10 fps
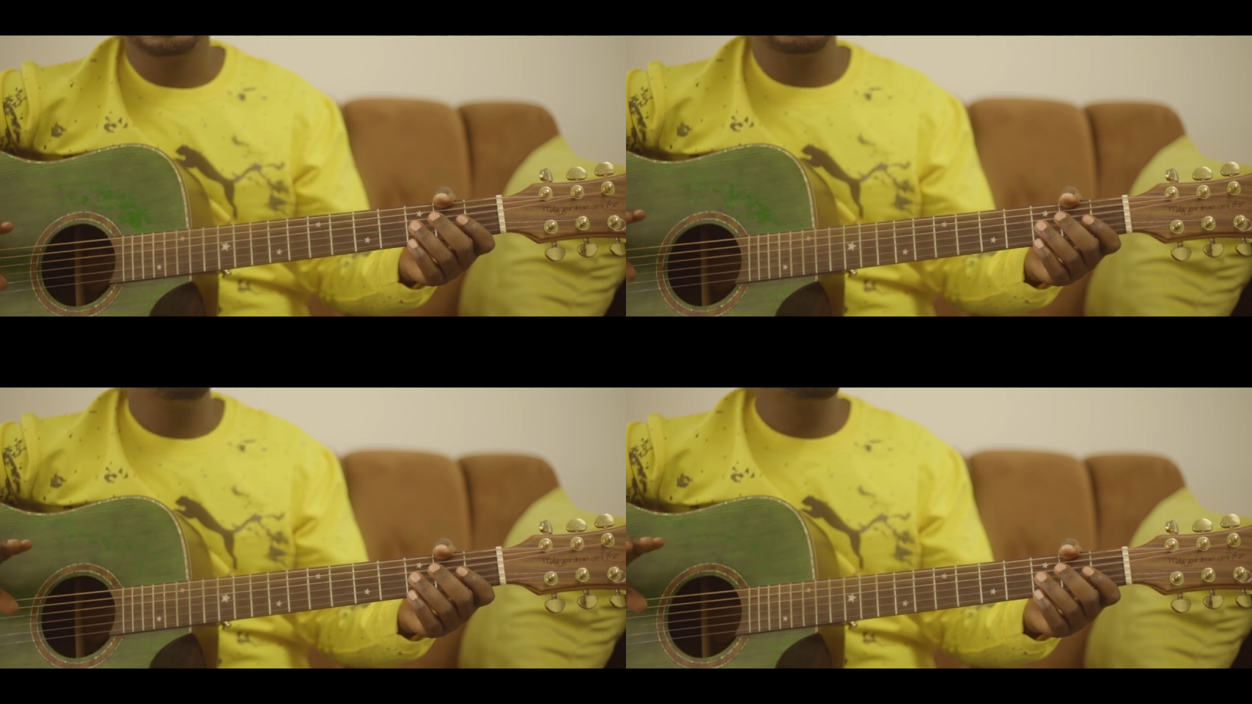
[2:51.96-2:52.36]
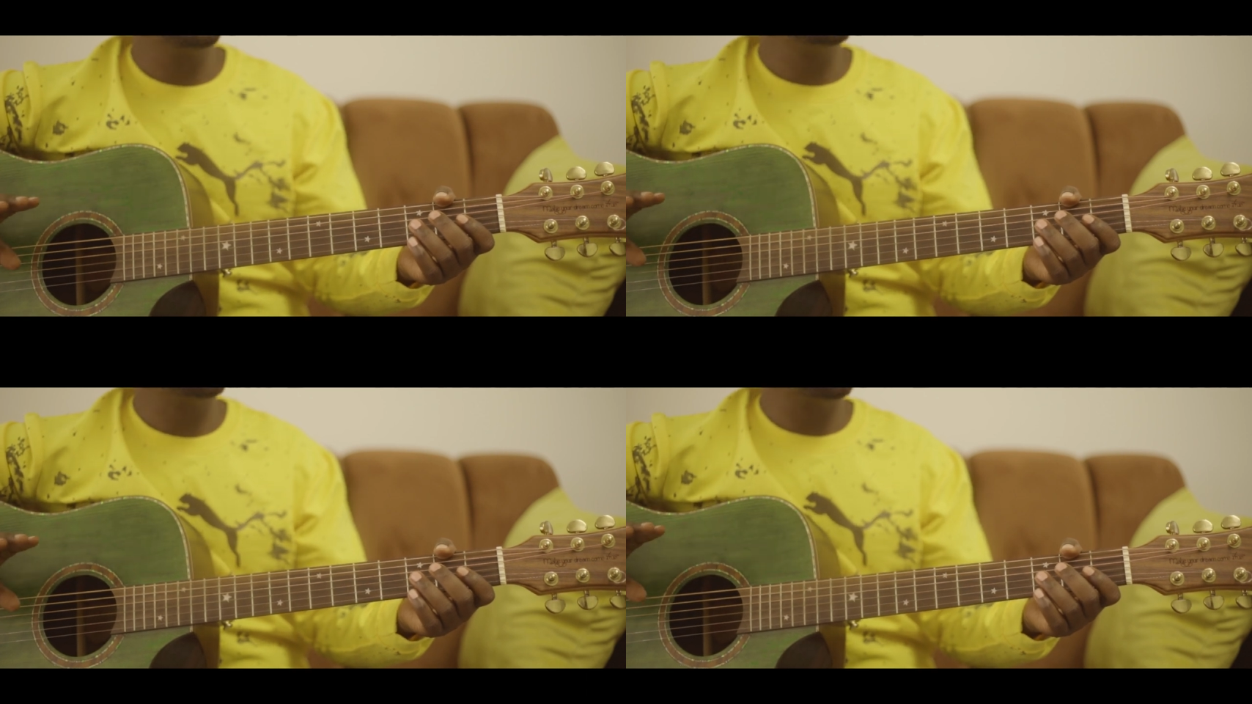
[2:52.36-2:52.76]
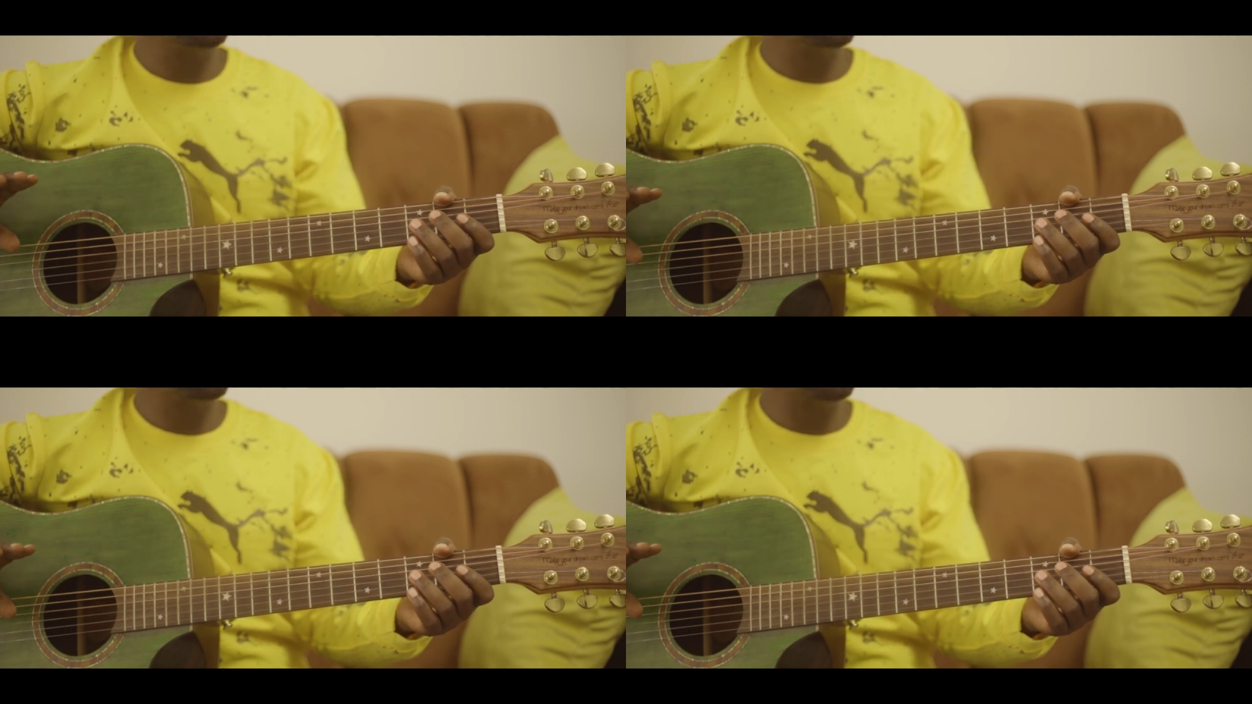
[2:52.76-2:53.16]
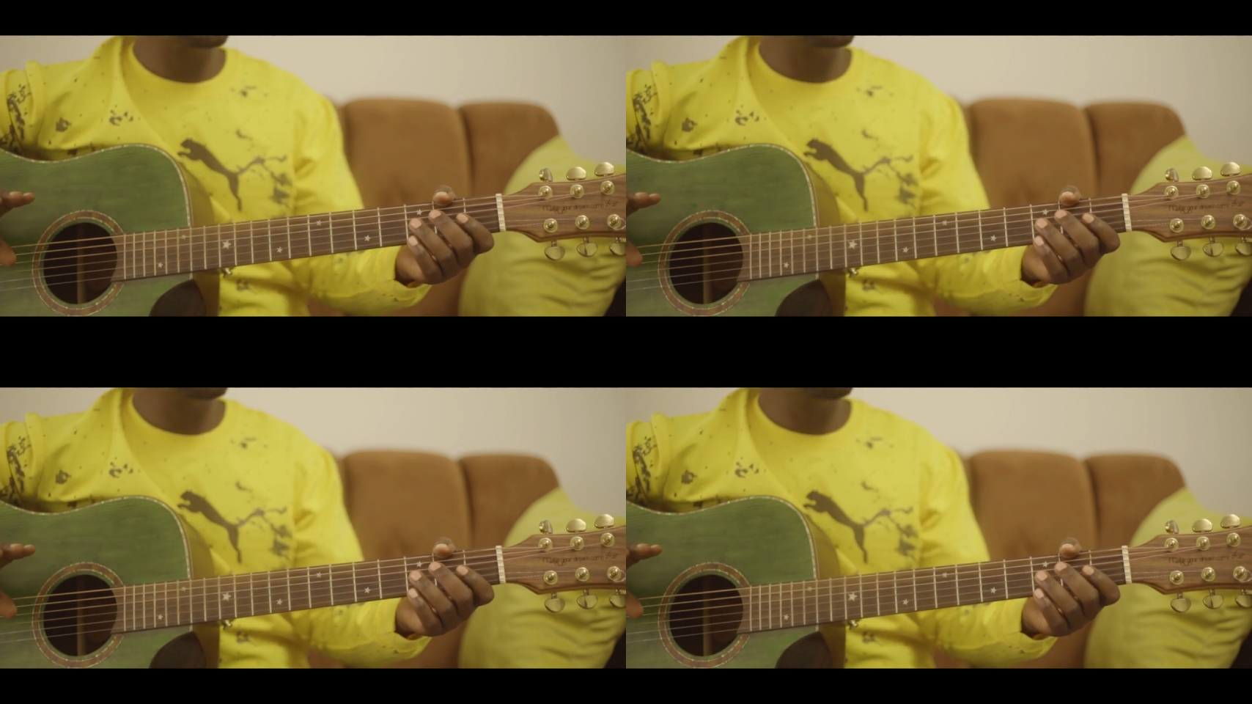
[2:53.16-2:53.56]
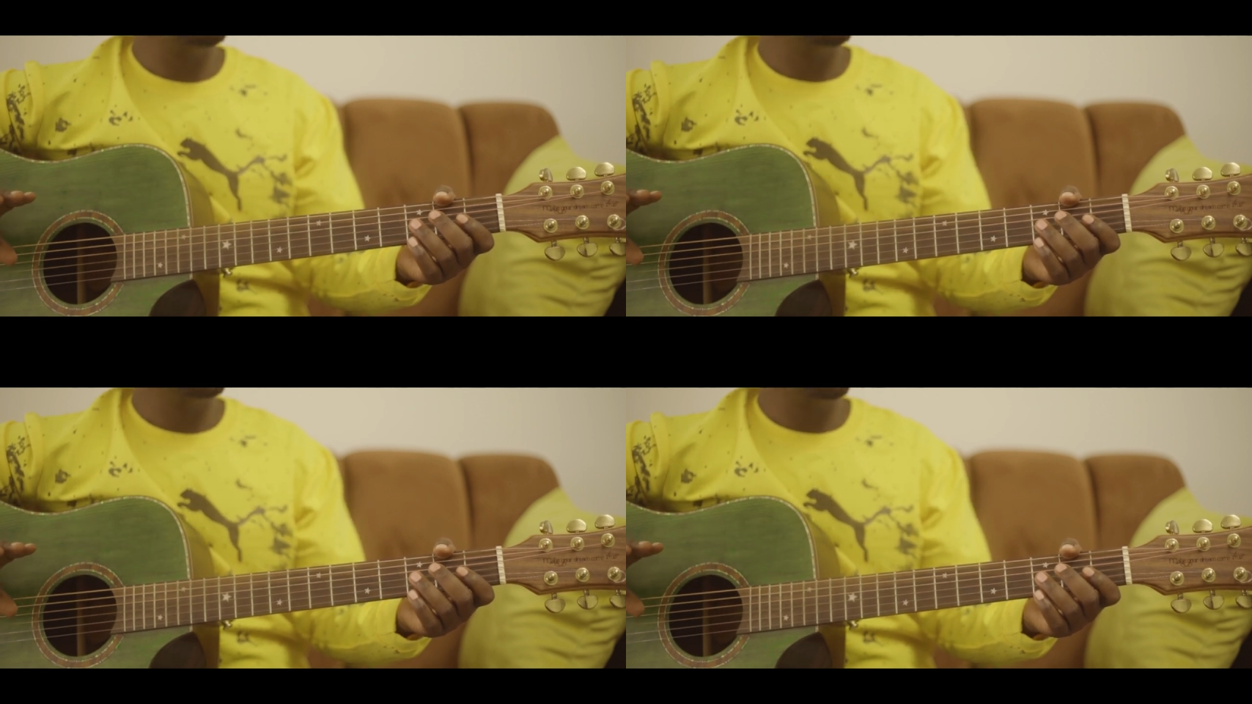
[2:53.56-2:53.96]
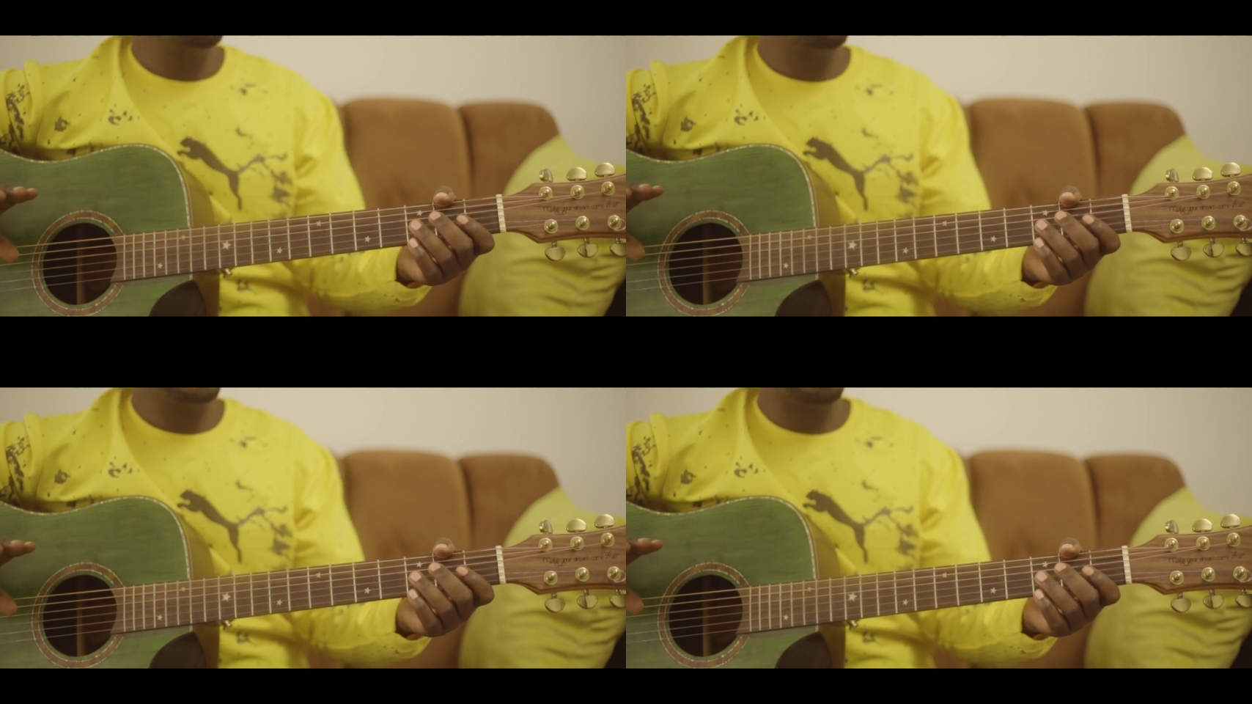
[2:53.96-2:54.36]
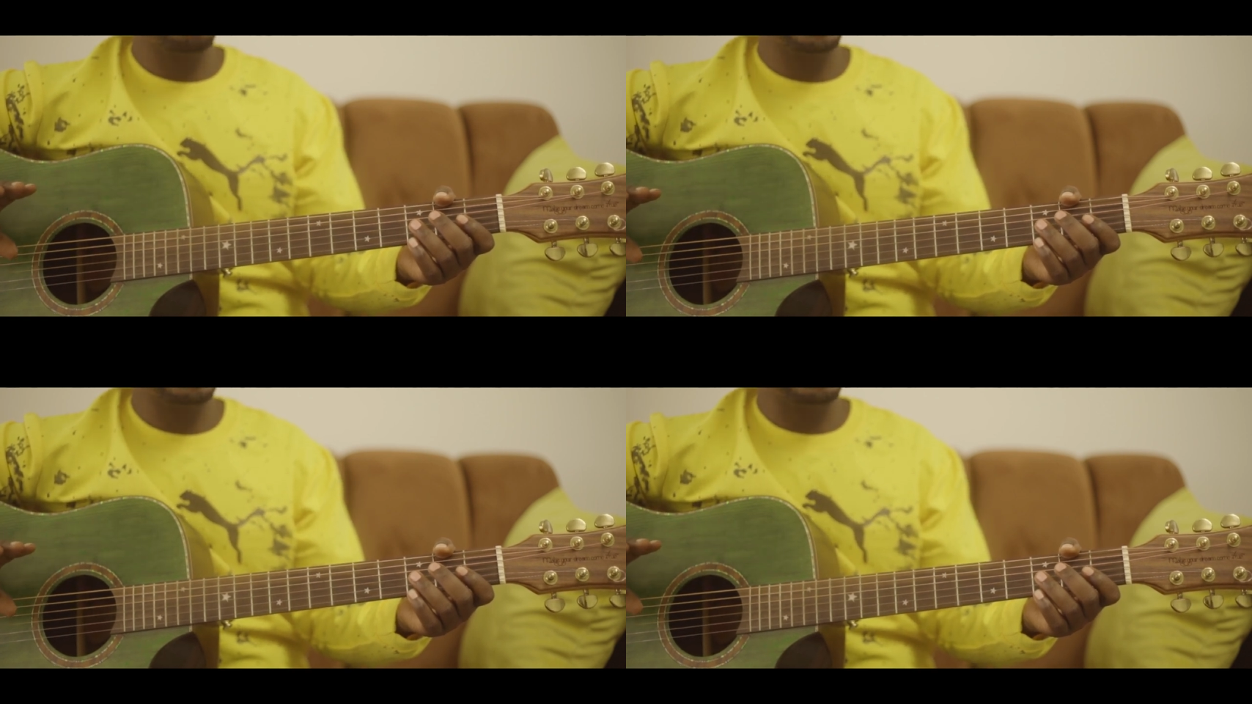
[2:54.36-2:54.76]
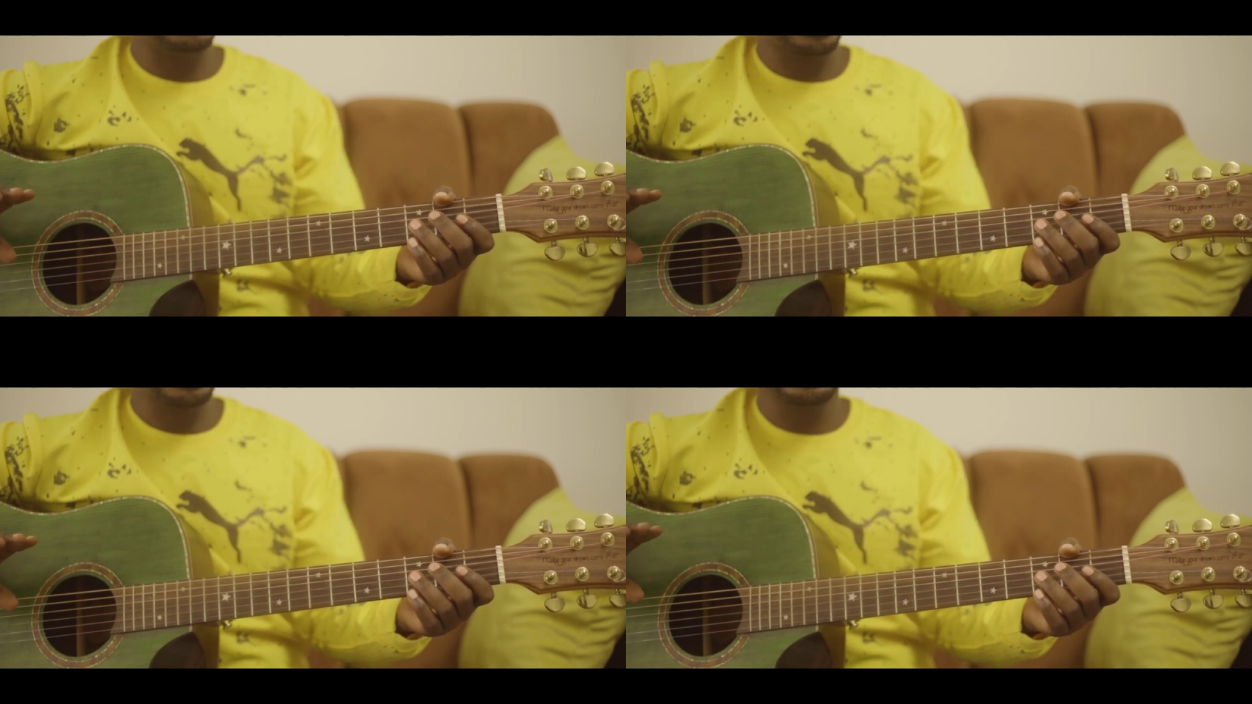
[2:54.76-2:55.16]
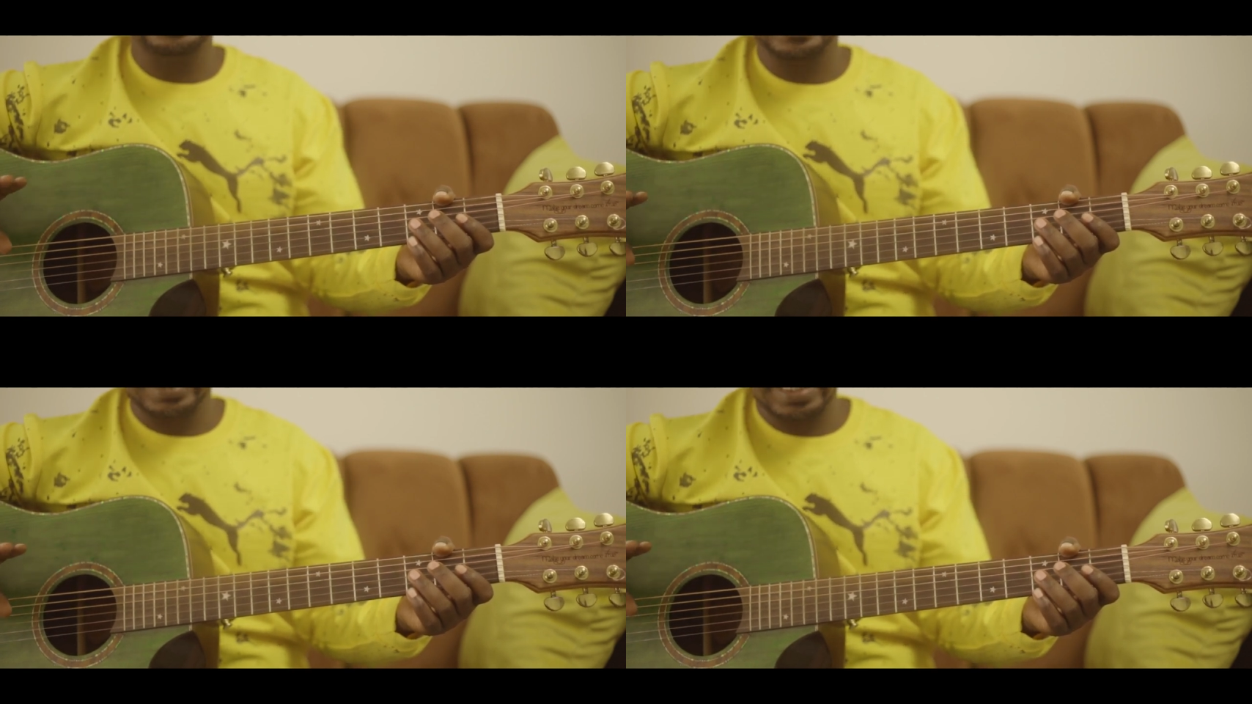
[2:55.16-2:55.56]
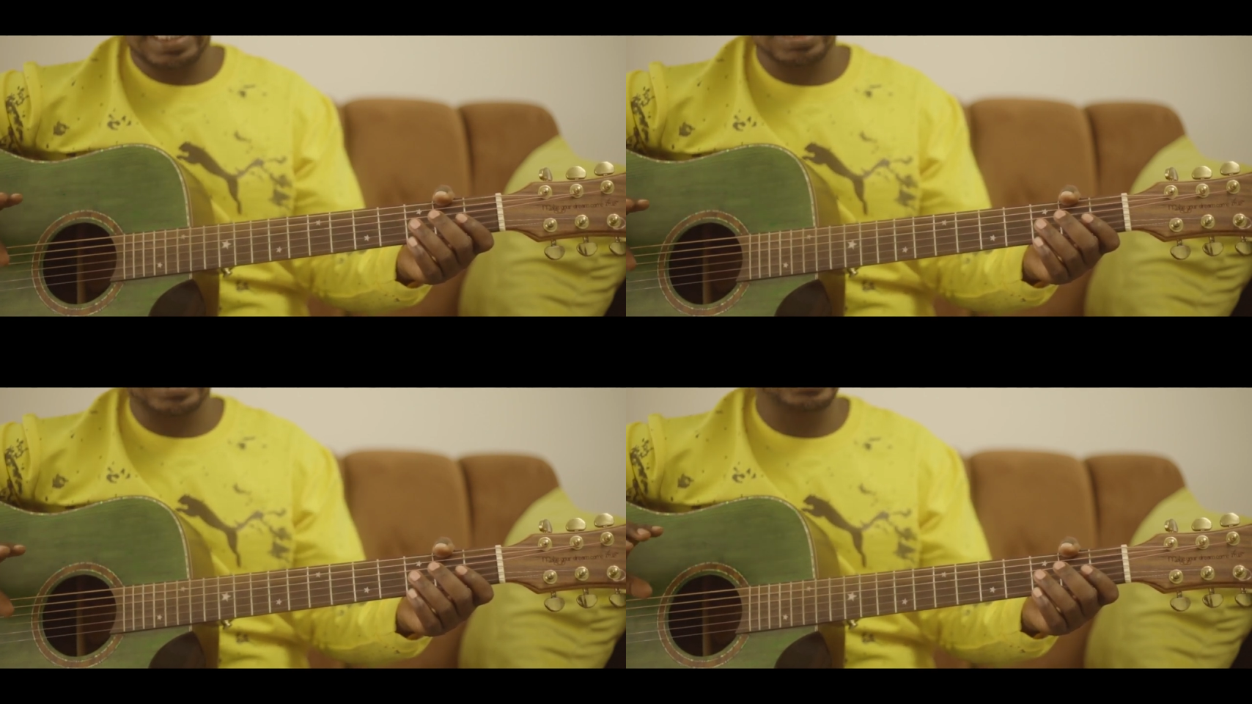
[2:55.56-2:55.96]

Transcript: No face is visible, so there are no lips to read.